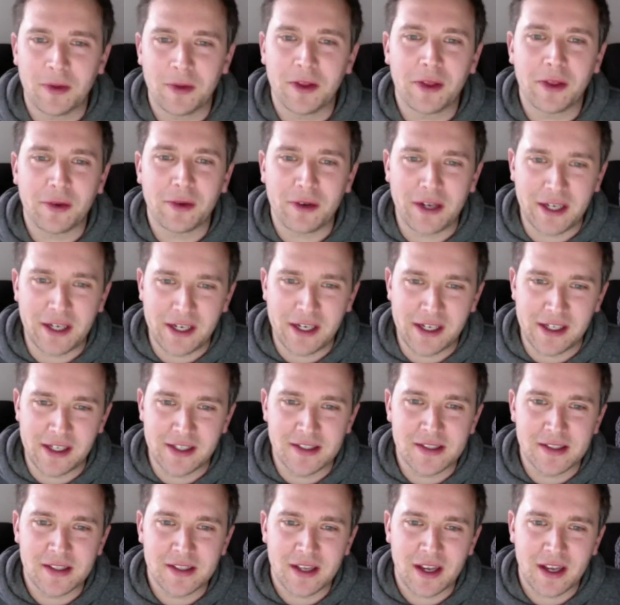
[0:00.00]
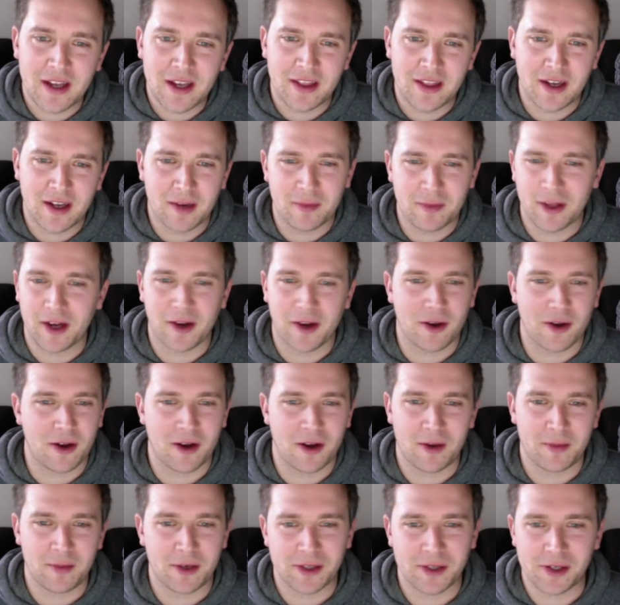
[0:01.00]
3 years. And then I'm like,
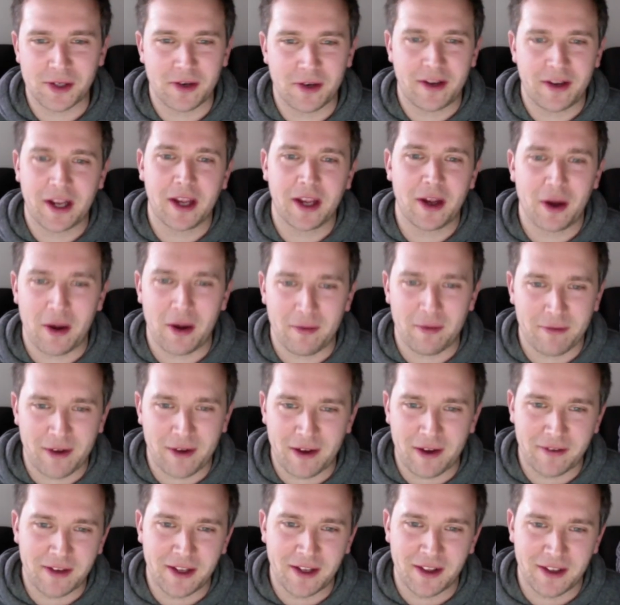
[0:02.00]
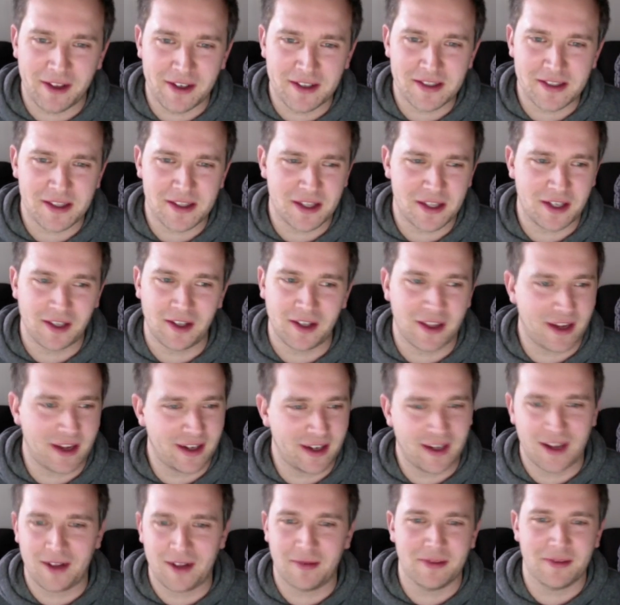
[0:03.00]
I'm not sure if I can go up 5 kilos. And then you're
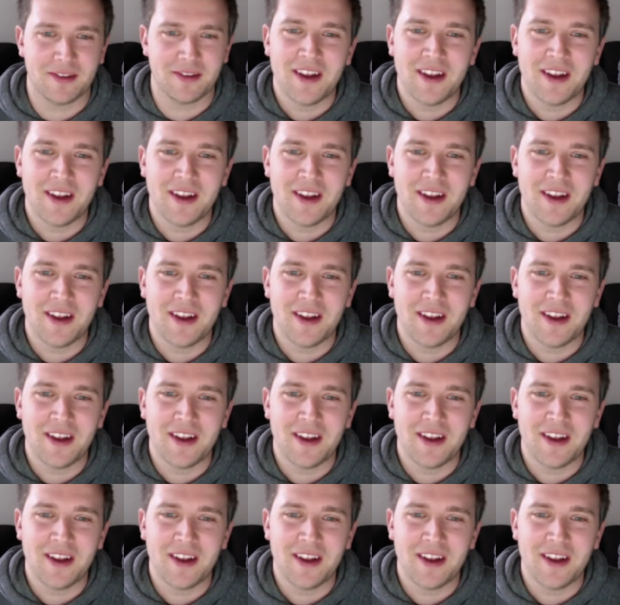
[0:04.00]
like, no,